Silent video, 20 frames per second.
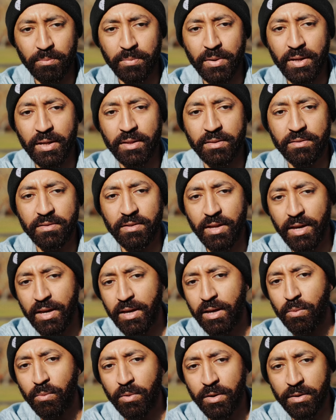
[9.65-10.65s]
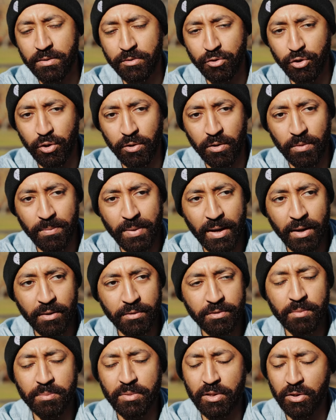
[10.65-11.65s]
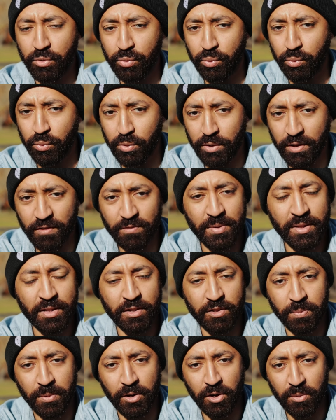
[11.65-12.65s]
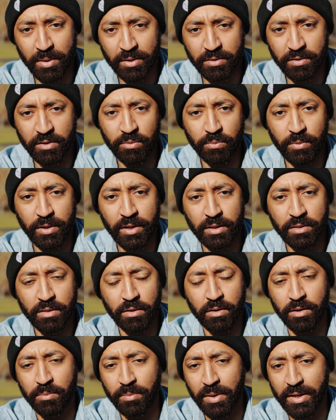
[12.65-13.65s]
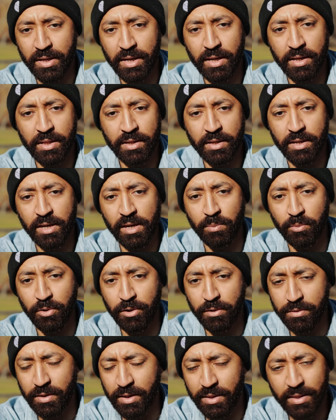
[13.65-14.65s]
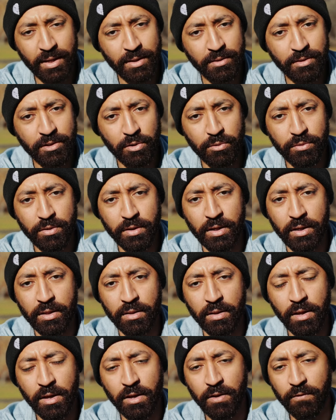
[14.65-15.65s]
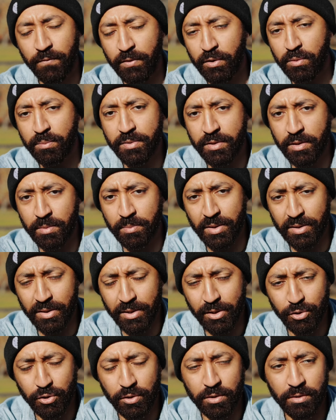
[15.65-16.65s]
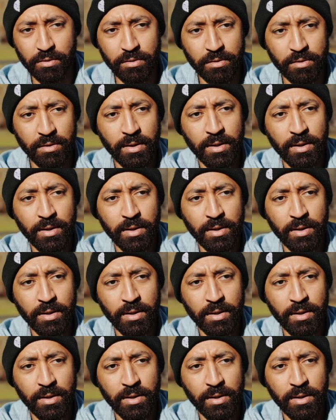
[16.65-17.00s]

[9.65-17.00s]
But today I wanted to share about something cool I've been experimenting with on my Canon cameras, and that's using film simulations.